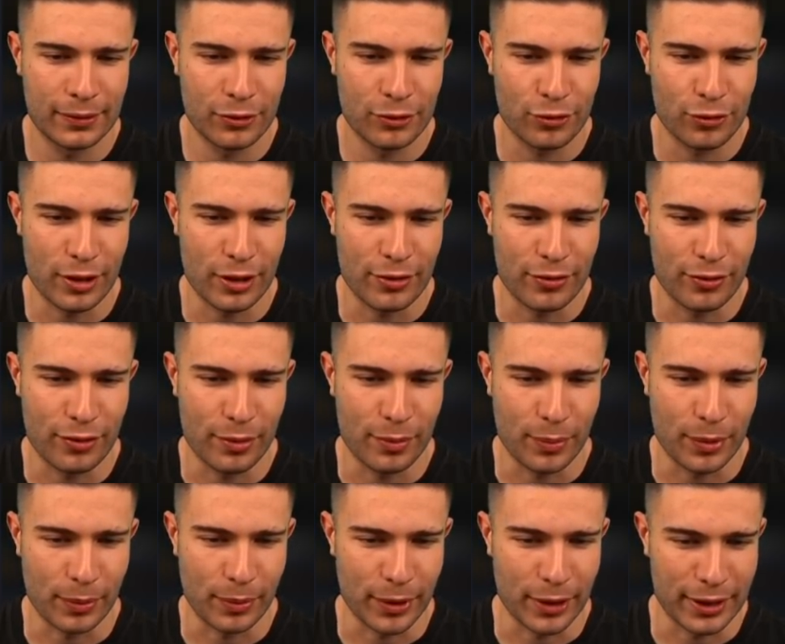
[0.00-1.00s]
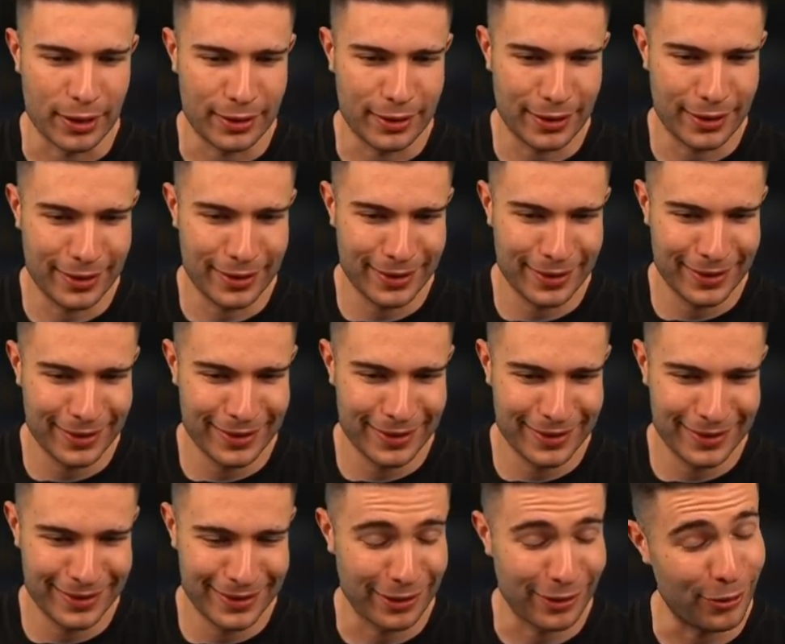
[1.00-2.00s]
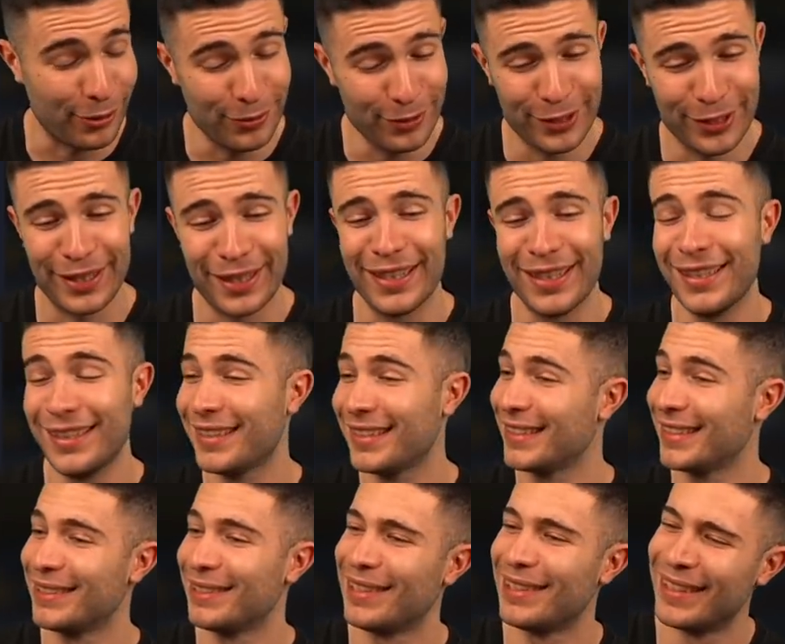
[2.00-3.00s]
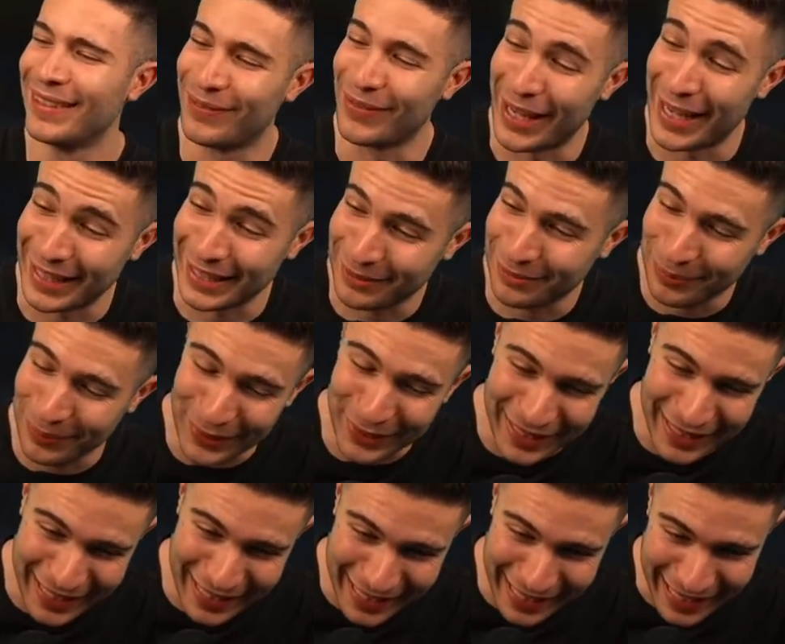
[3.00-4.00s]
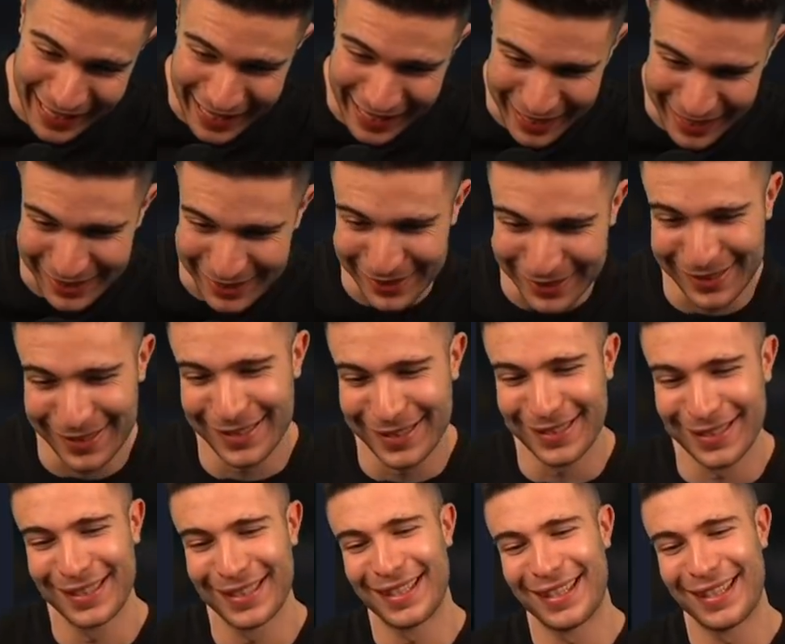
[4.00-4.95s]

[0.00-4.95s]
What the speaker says: Straight ripper, mate. Okay. Oh. Mate, please.